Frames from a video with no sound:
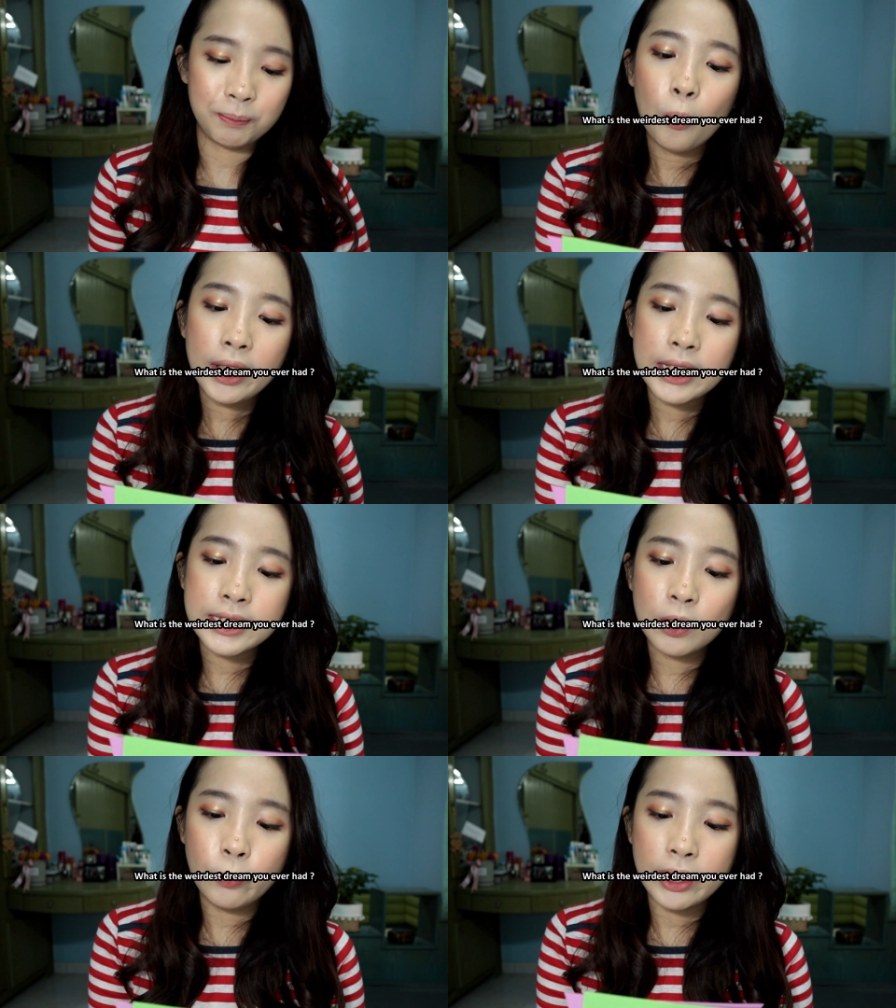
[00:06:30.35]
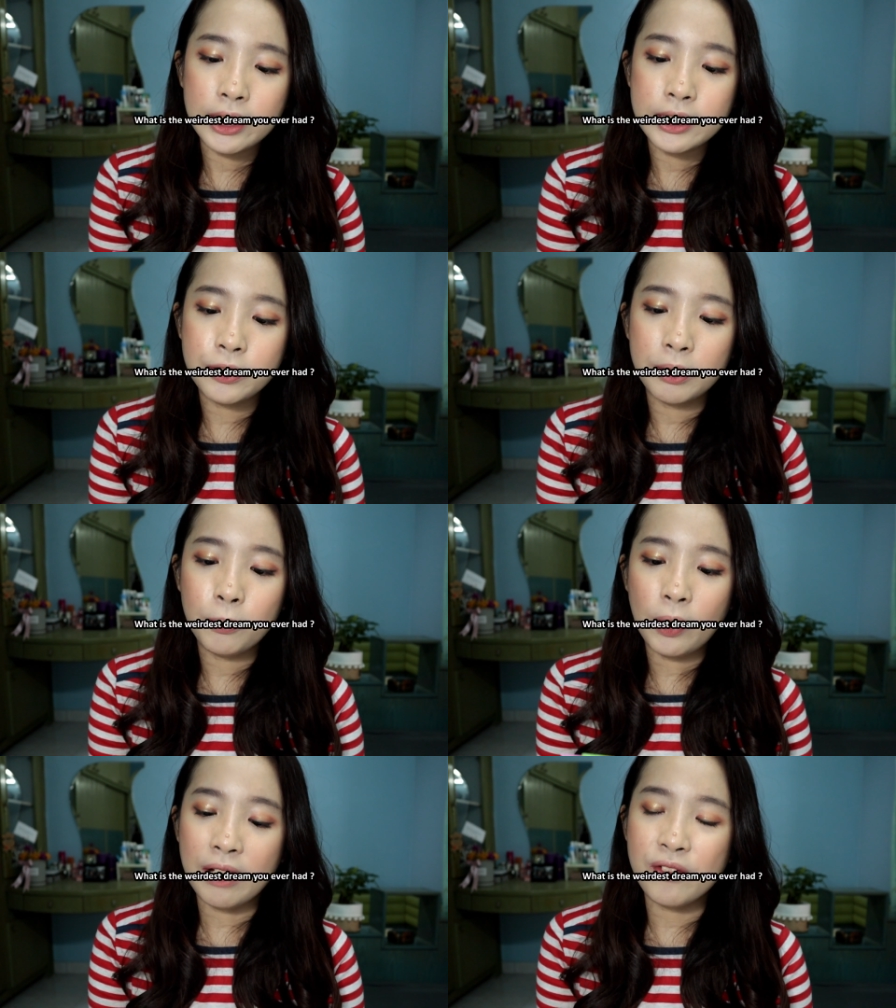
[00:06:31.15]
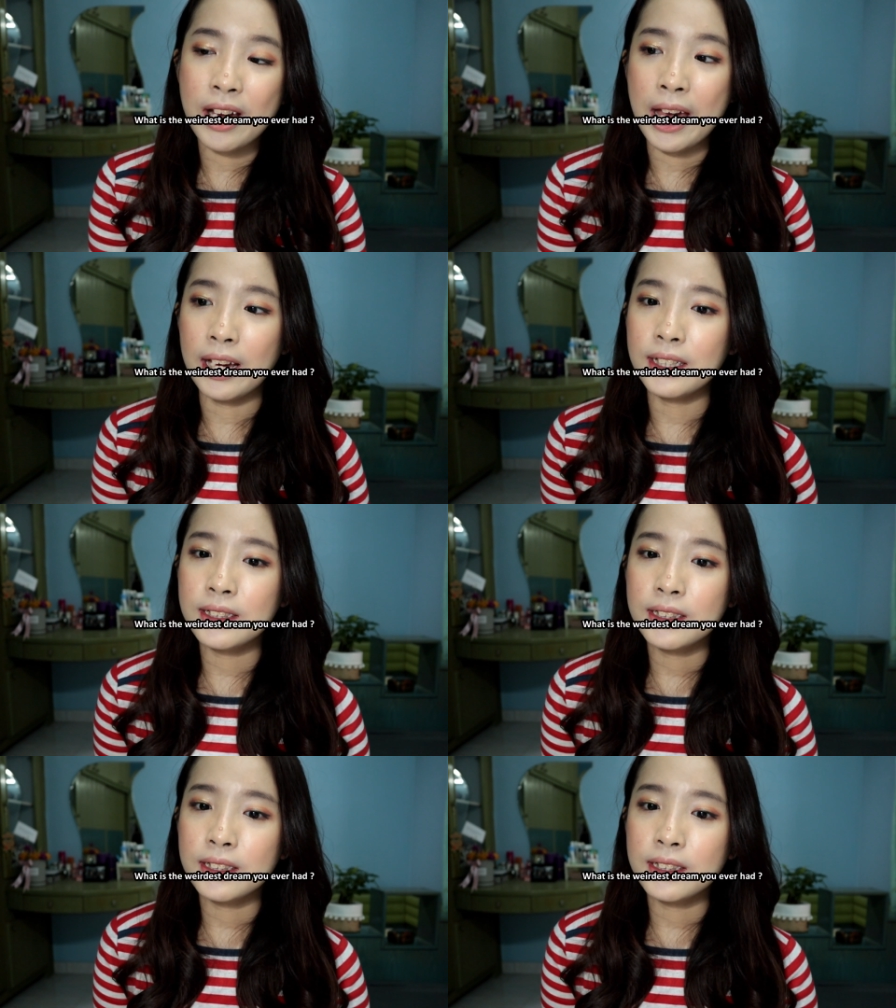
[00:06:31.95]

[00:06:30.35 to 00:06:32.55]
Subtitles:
What is the weirdest dream you ever had?